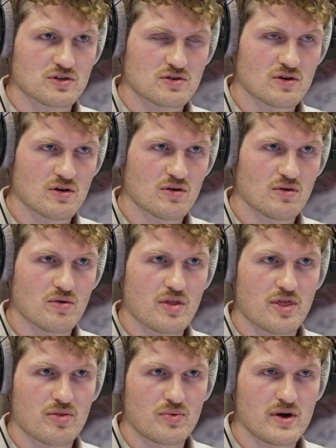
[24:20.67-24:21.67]
So
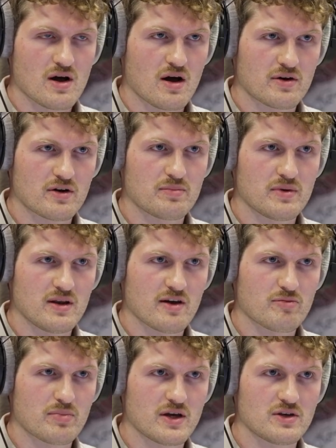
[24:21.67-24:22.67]
300
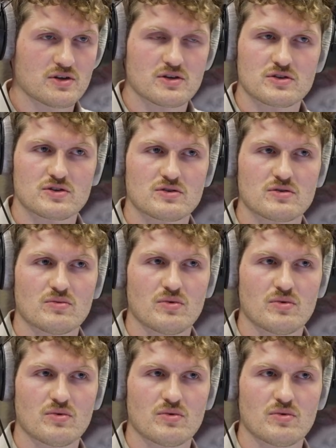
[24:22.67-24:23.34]
PDF pages